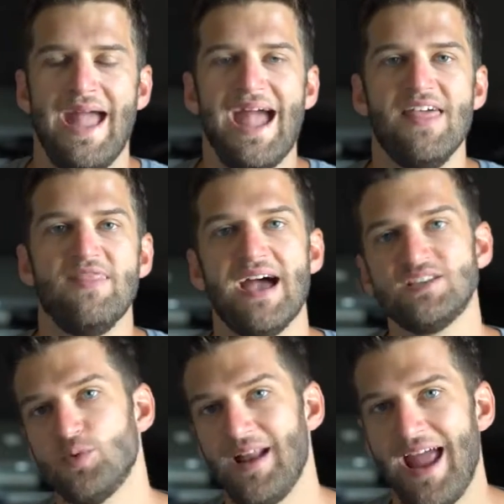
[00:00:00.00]
And
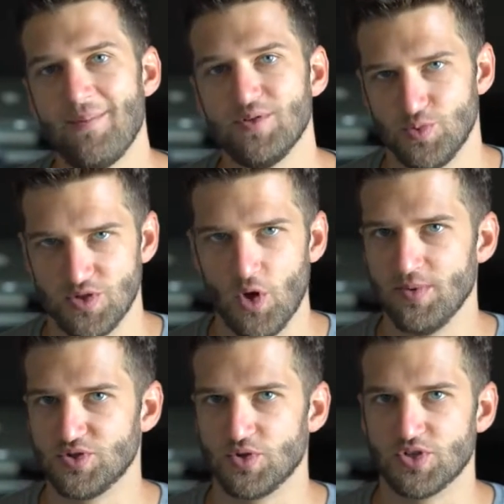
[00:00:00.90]
that's what happens with
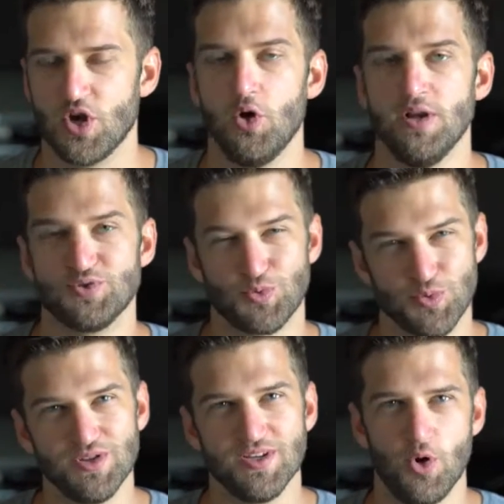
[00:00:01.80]
open source code. It's
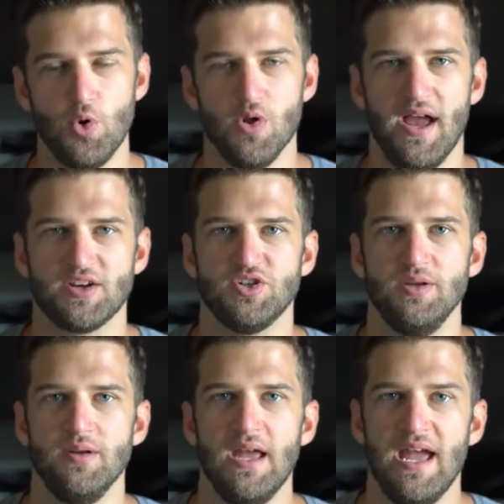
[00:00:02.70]
really cool,
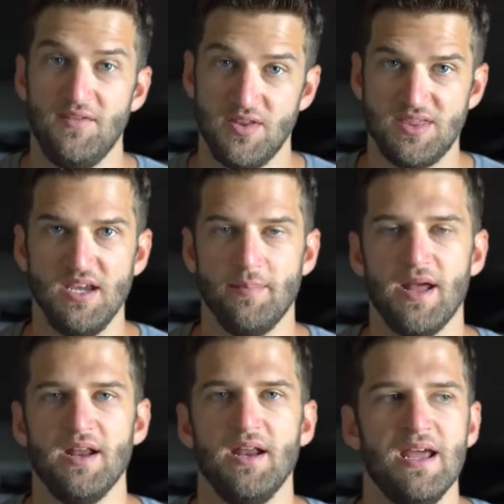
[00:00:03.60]
actually, if you think
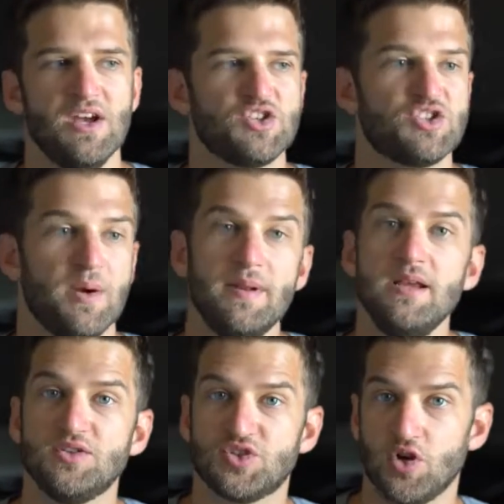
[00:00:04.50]
about it.
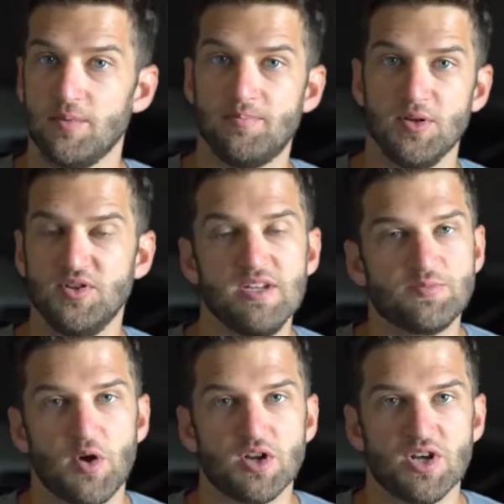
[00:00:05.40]
Somebody started building this
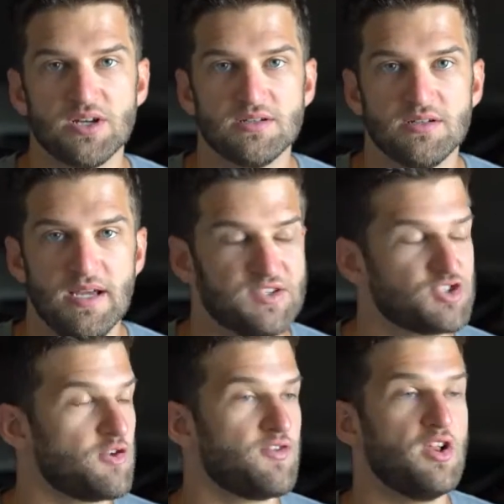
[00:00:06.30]
project. It
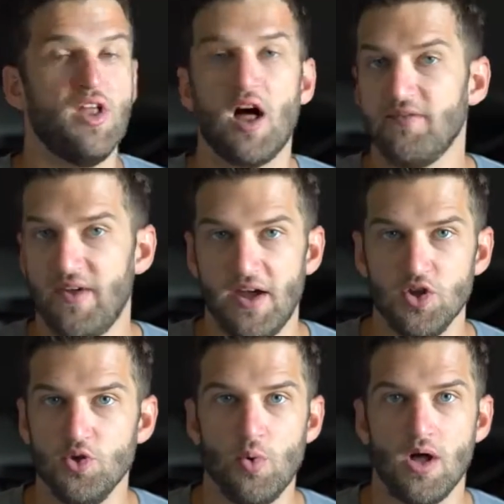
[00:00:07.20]
served a lot of
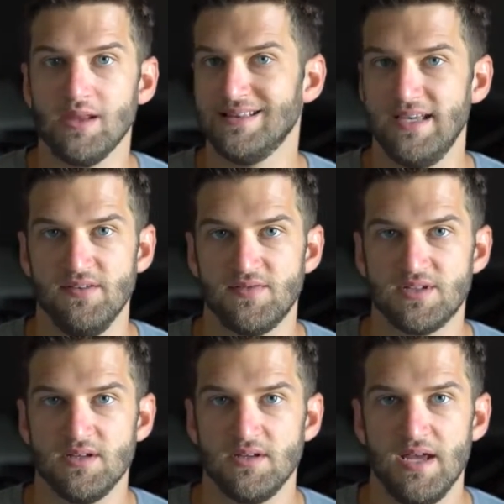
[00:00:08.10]
value while it
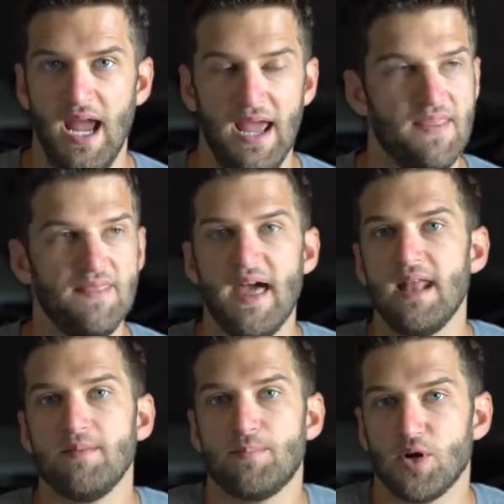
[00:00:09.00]
lived. And then
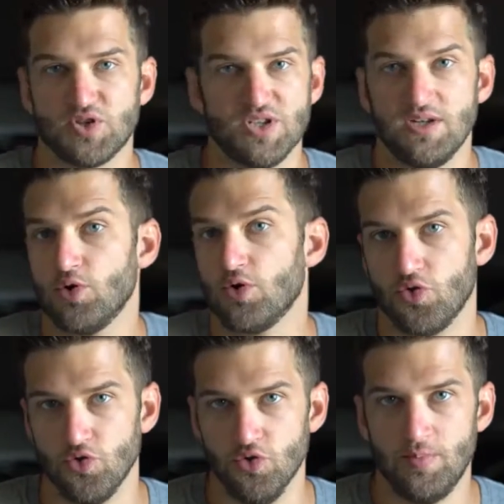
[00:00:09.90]
that person or
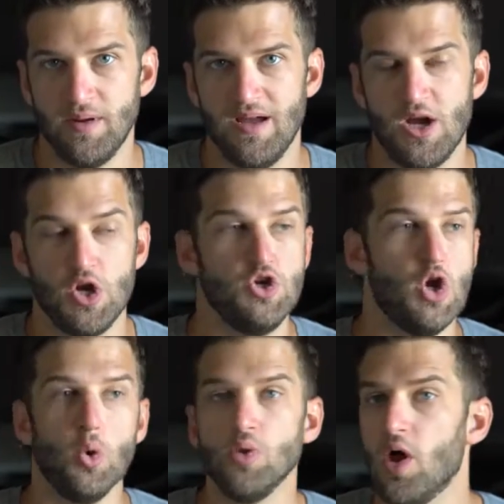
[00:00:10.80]
group
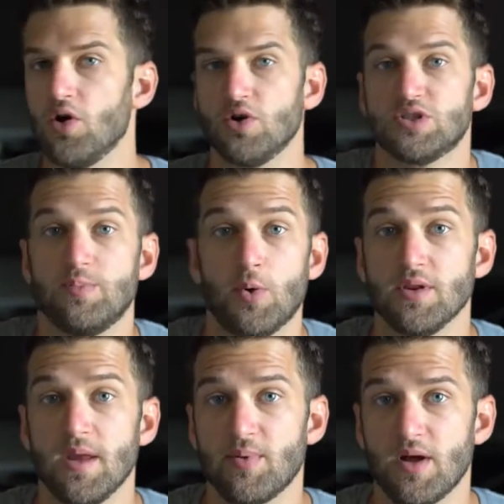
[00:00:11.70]
no longer
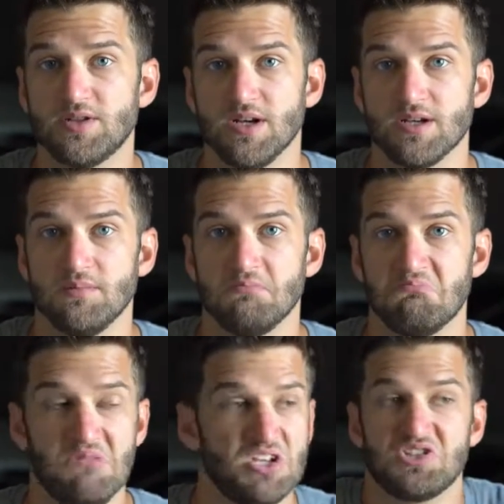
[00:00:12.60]
supported that project.
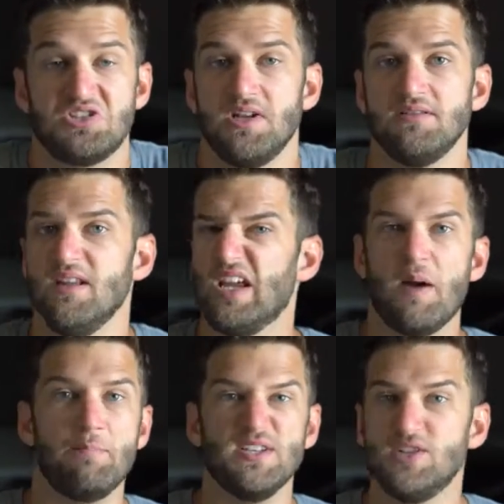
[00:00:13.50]
They just didn't. They
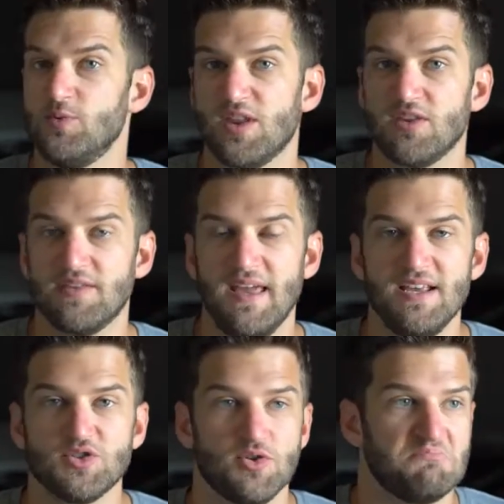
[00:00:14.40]
got busy with other
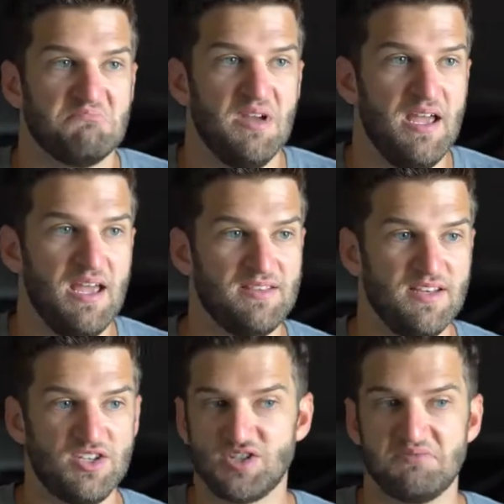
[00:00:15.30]
things, or
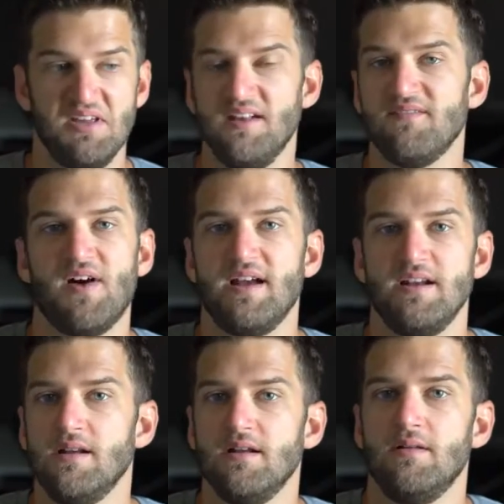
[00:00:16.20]
they just didn't find
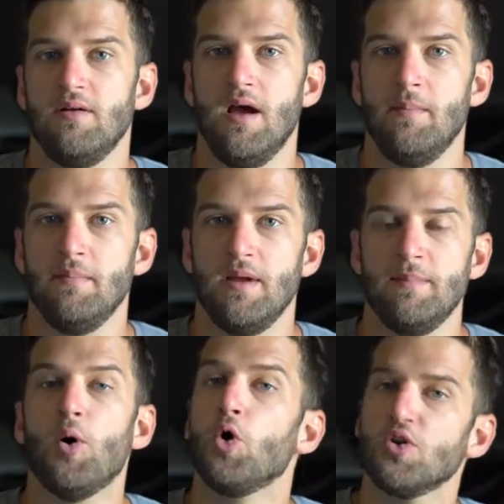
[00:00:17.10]
it
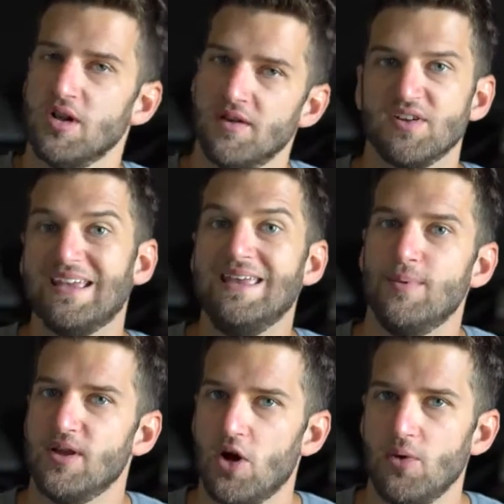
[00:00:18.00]
important enough to keep
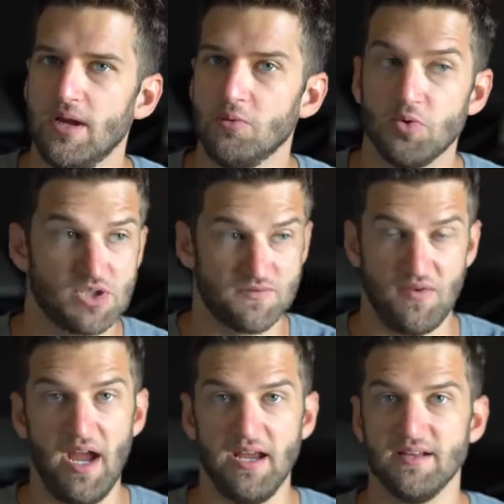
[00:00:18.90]
it going, which is
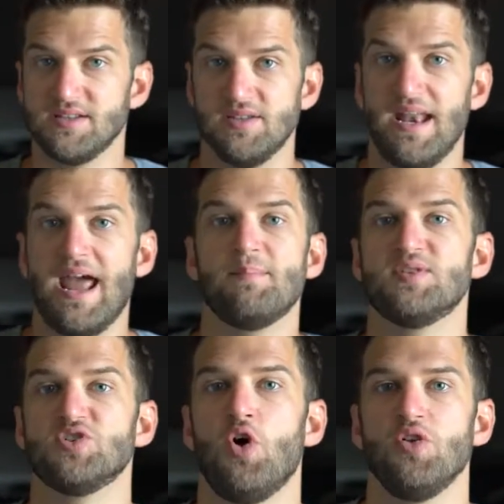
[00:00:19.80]
fine. That
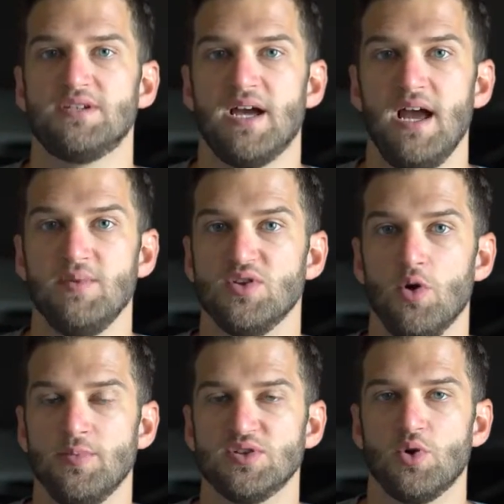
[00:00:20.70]
happens all the time in
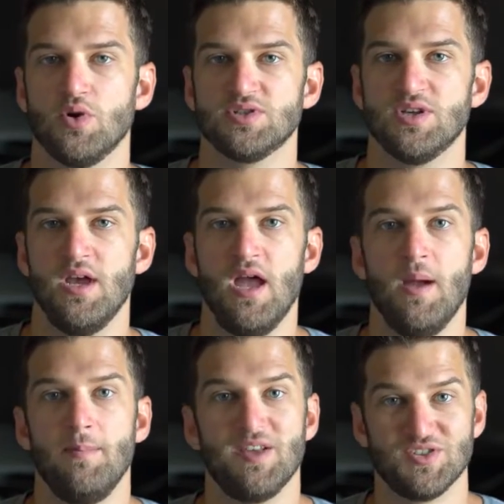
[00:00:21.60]
open source,
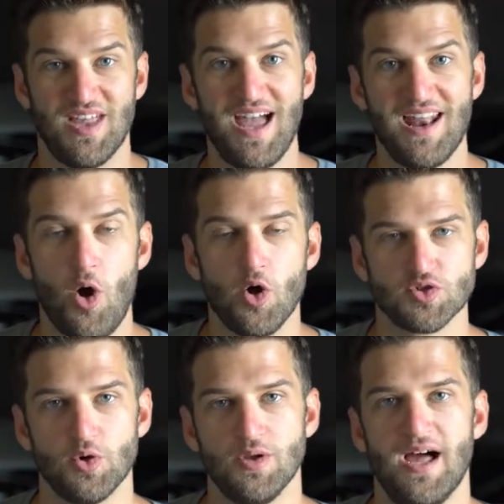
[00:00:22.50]
because that
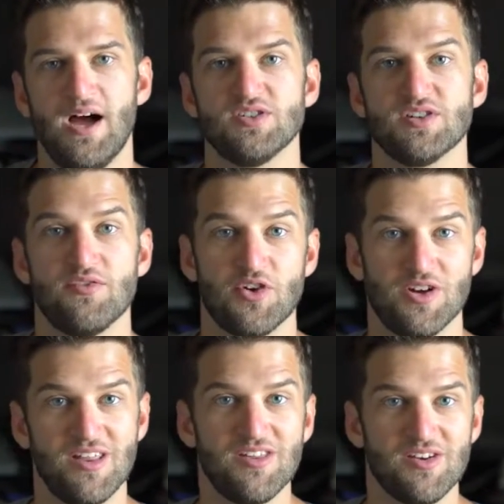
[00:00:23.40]
also allows for
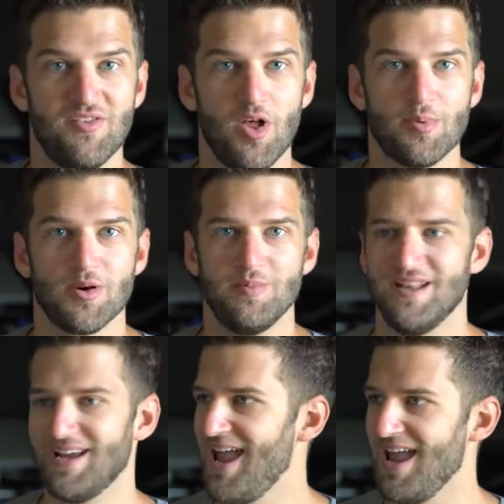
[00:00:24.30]
another developer to be
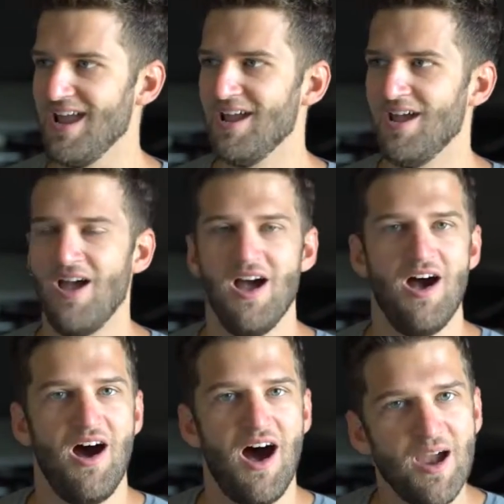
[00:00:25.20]
like, hey,
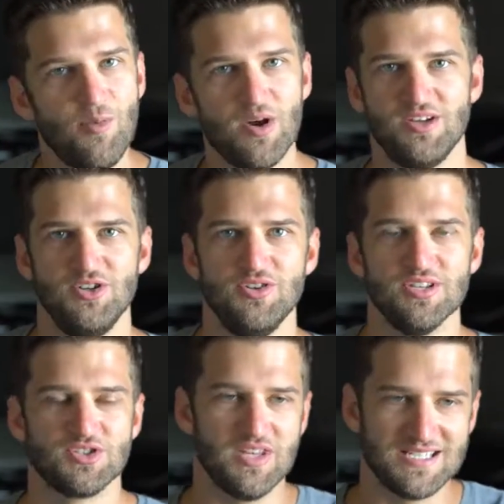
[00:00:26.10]
I want to do
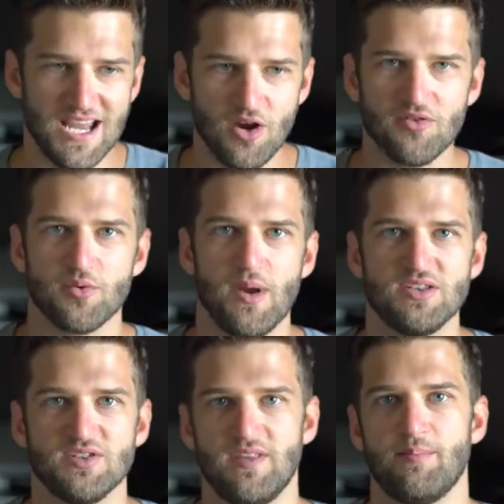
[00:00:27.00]
this. So they take over the
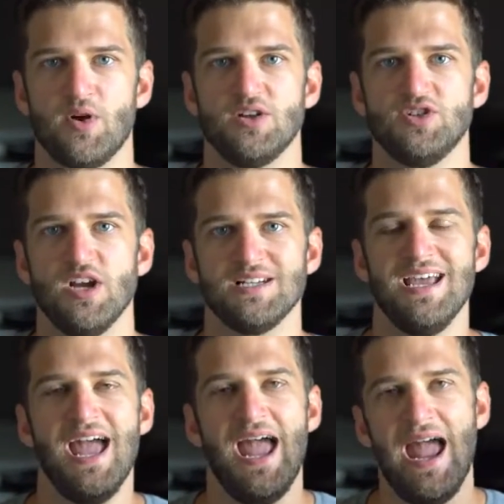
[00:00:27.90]
reins of that project
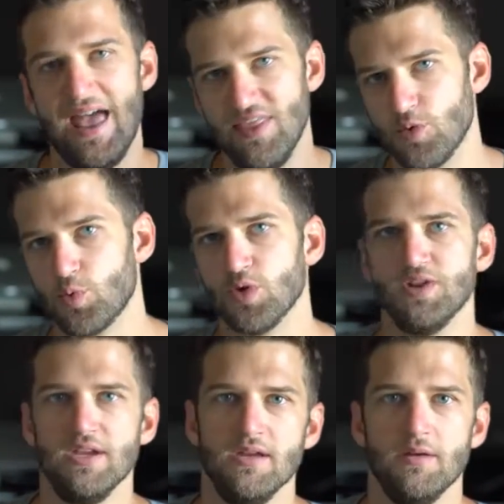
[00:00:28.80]
and then
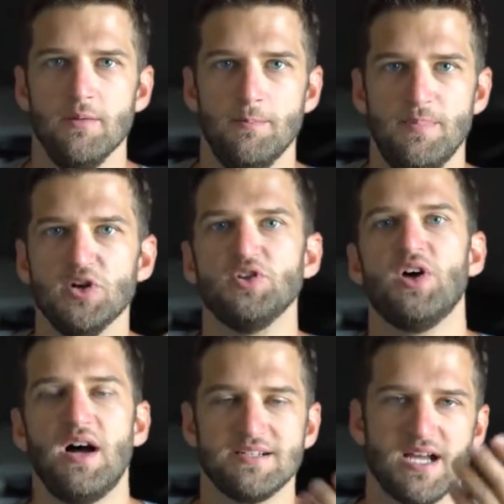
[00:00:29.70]
really
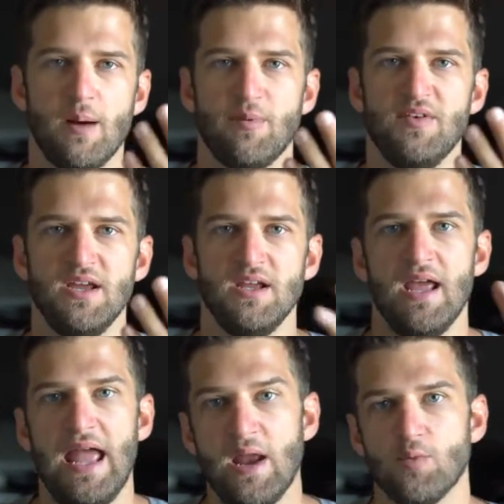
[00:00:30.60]
build on top of it
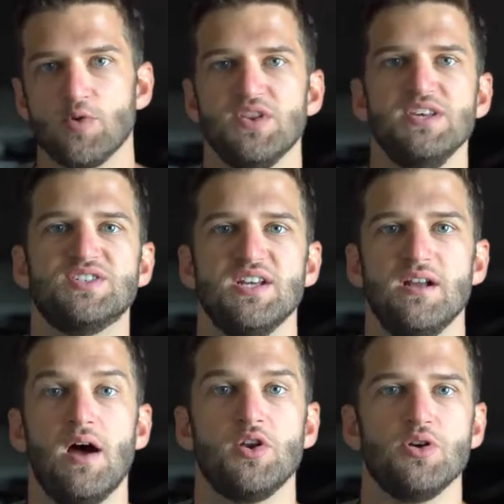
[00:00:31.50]
and release it
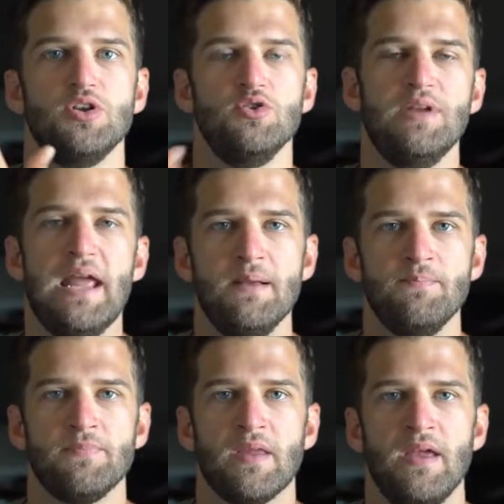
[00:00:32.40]
under a new name.